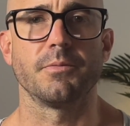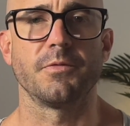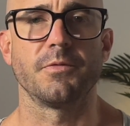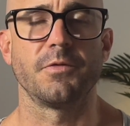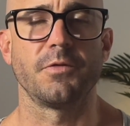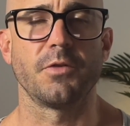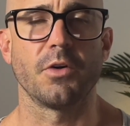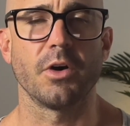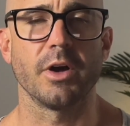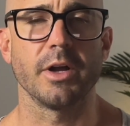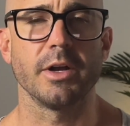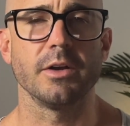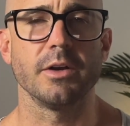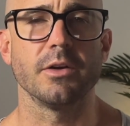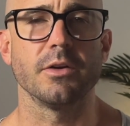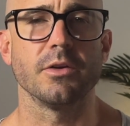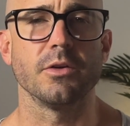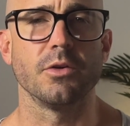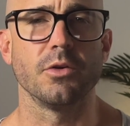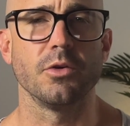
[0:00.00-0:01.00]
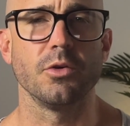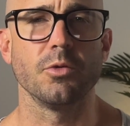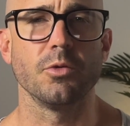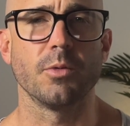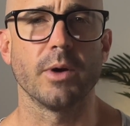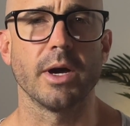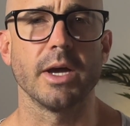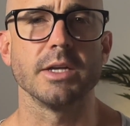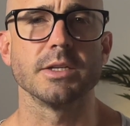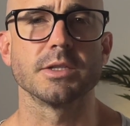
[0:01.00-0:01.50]
find new
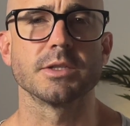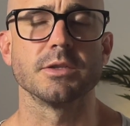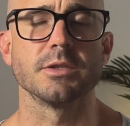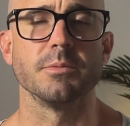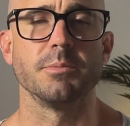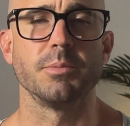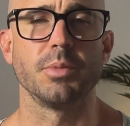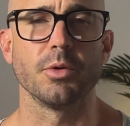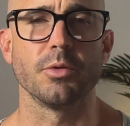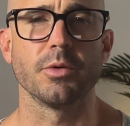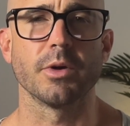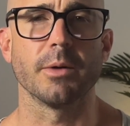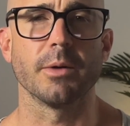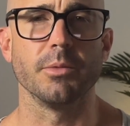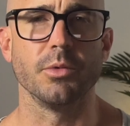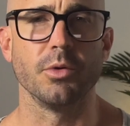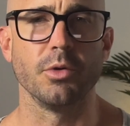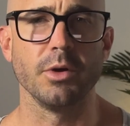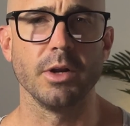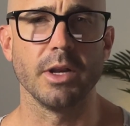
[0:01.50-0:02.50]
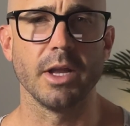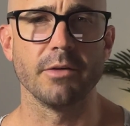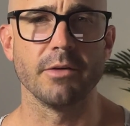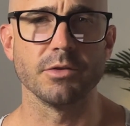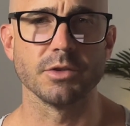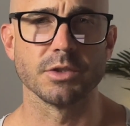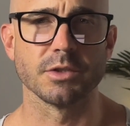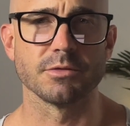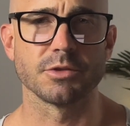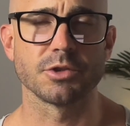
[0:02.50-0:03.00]
ways to build up new
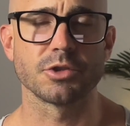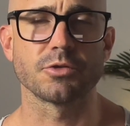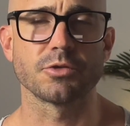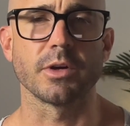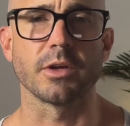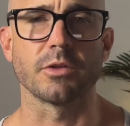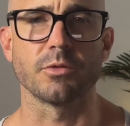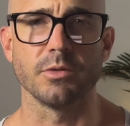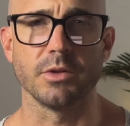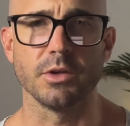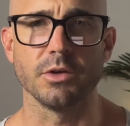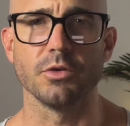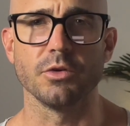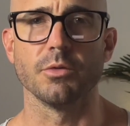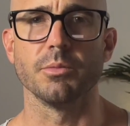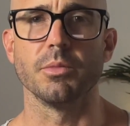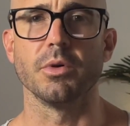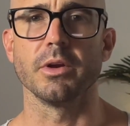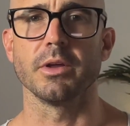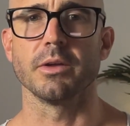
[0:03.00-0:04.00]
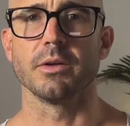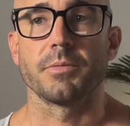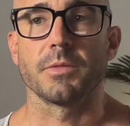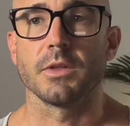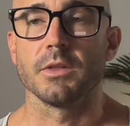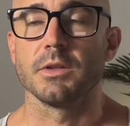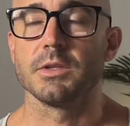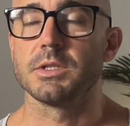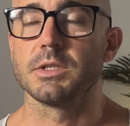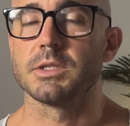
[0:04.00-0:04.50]
levels of strength within your body.
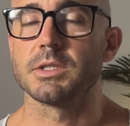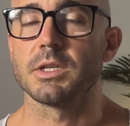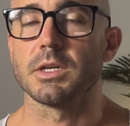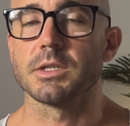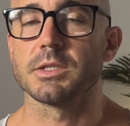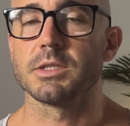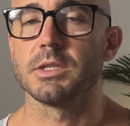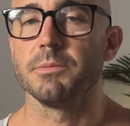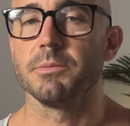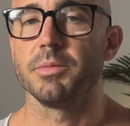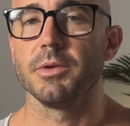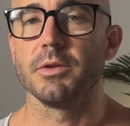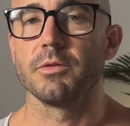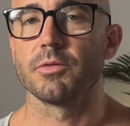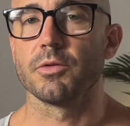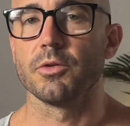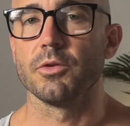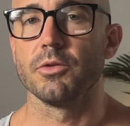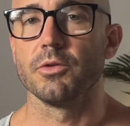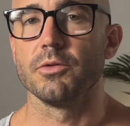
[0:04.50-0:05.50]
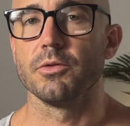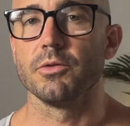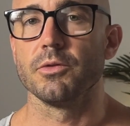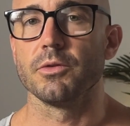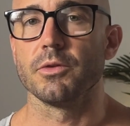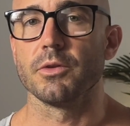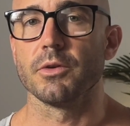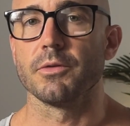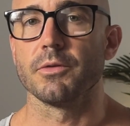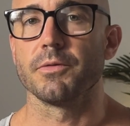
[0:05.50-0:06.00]
This is done simply through
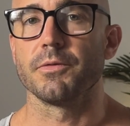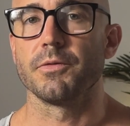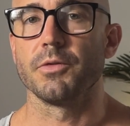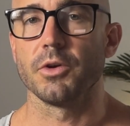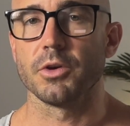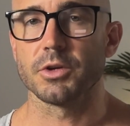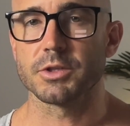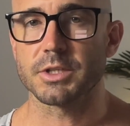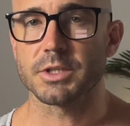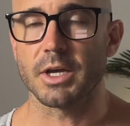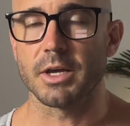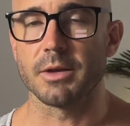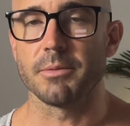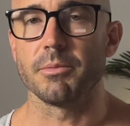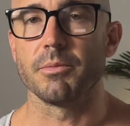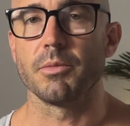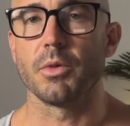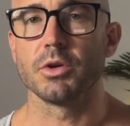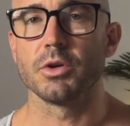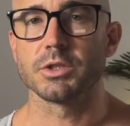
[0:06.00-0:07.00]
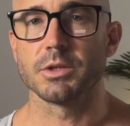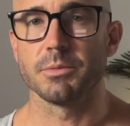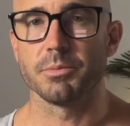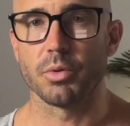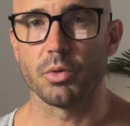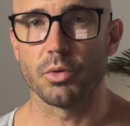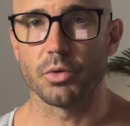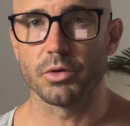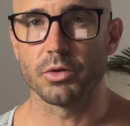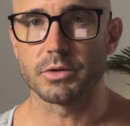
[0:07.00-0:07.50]
the first and most
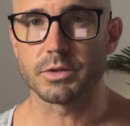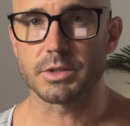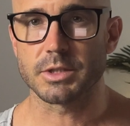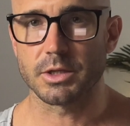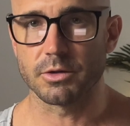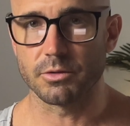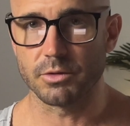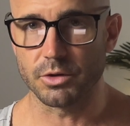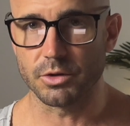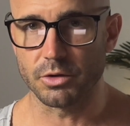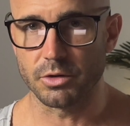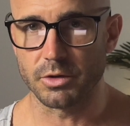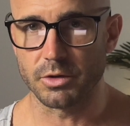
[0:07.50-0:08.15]
important skill that you